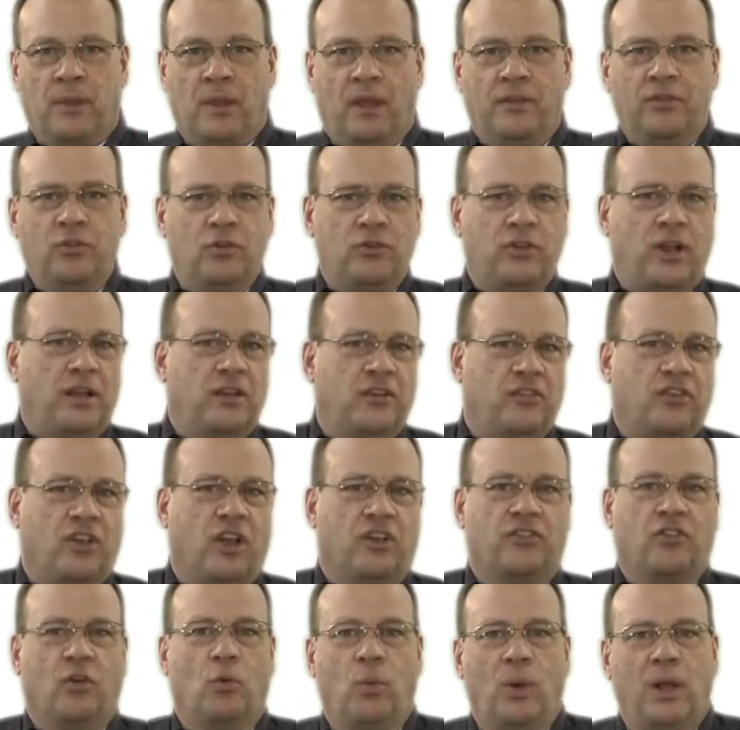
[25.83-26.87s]
I thought I'd
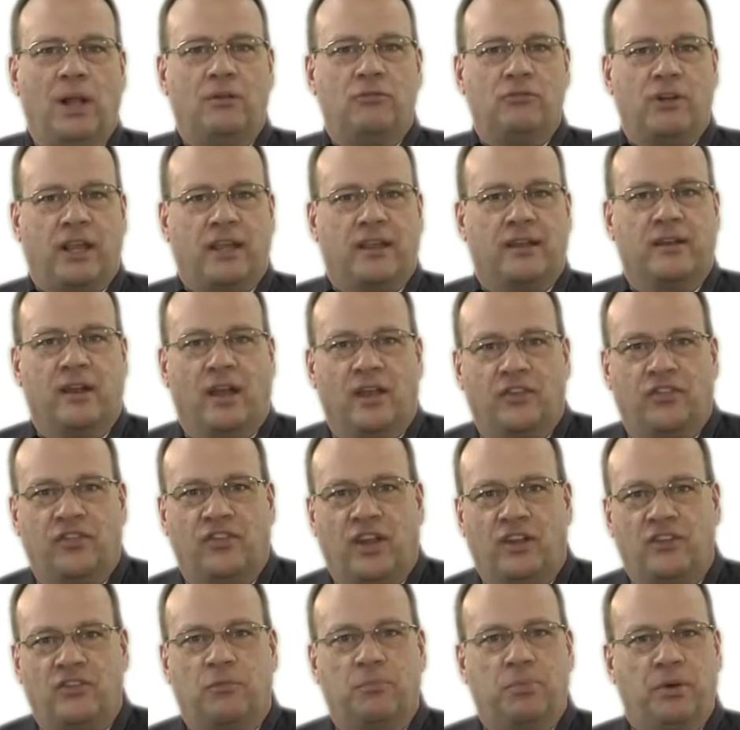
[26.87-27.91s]
discuss a well-recognized
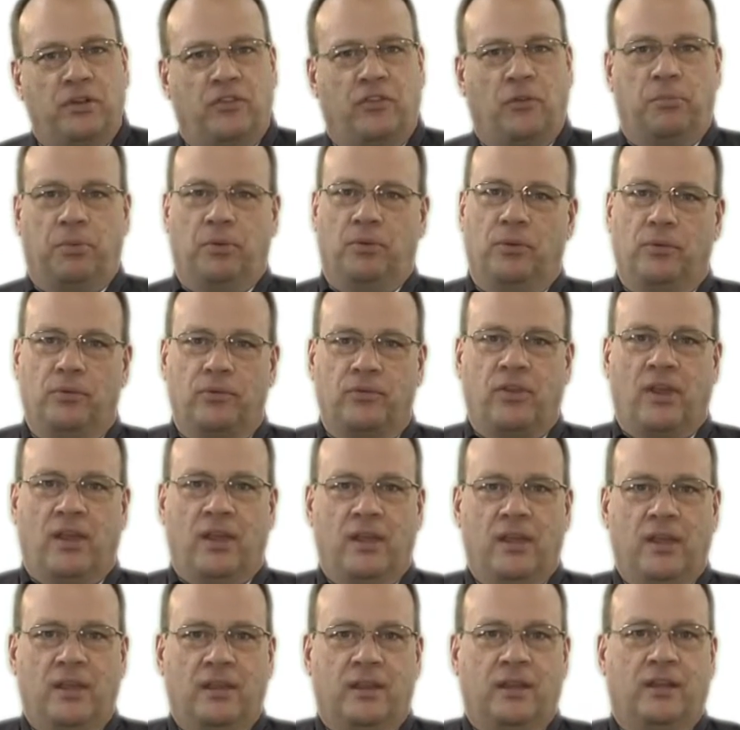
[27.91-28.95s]
set of principles
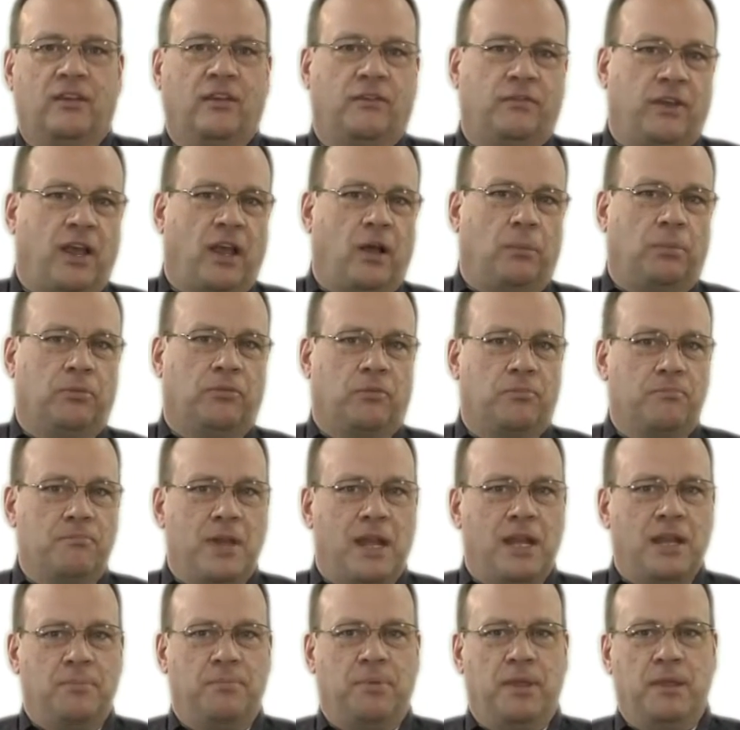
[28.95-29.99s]
that have helped
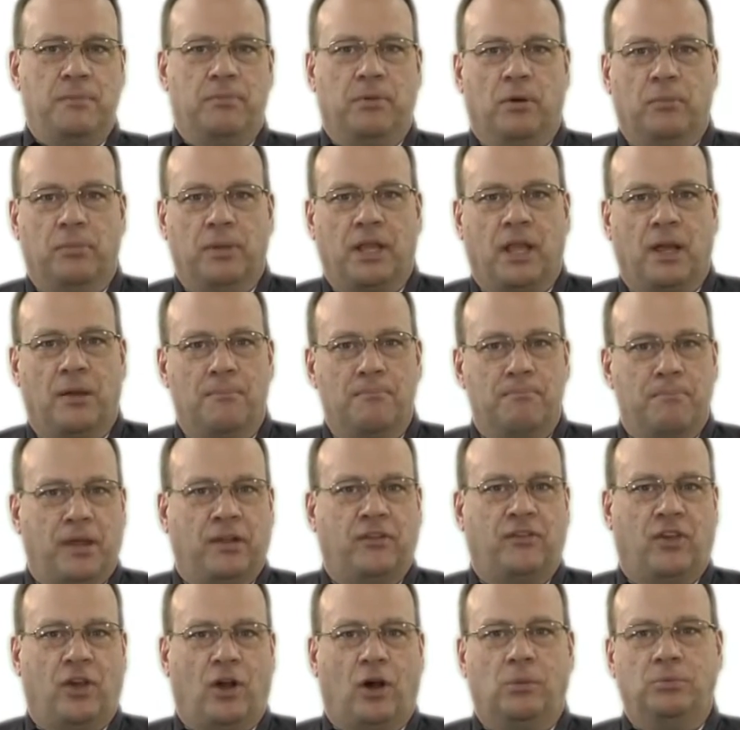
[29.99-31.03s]
many people become
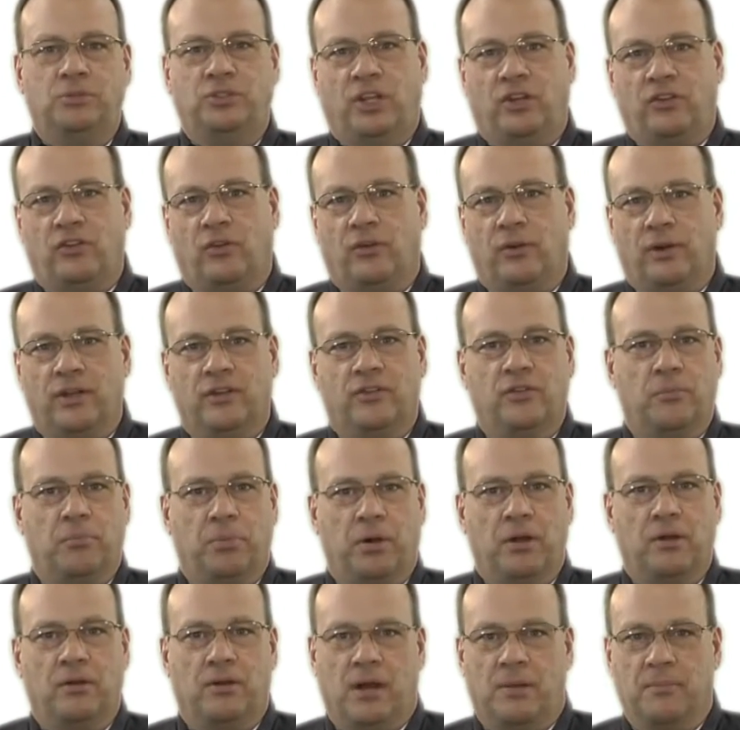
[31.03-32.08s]
better object-oriented
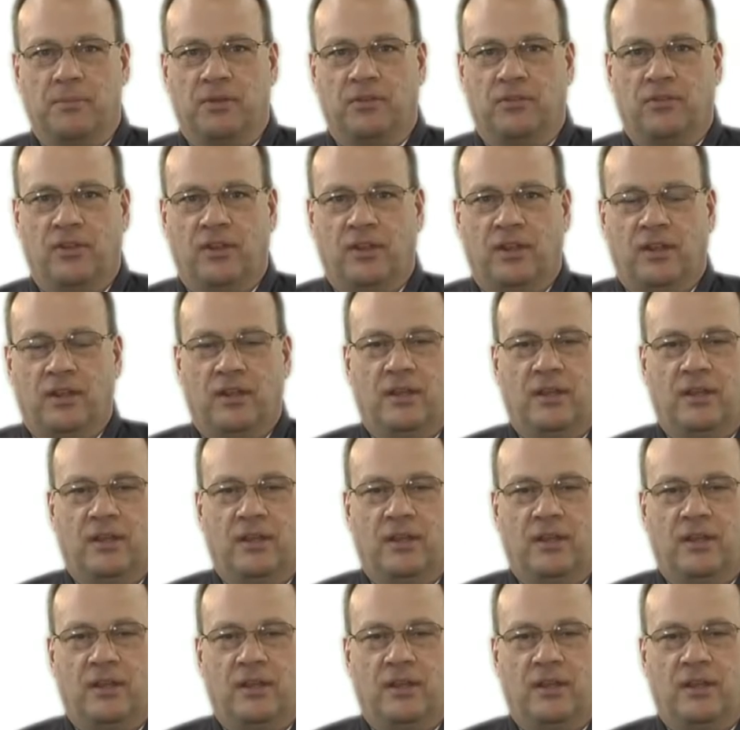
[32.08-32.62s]
programmers.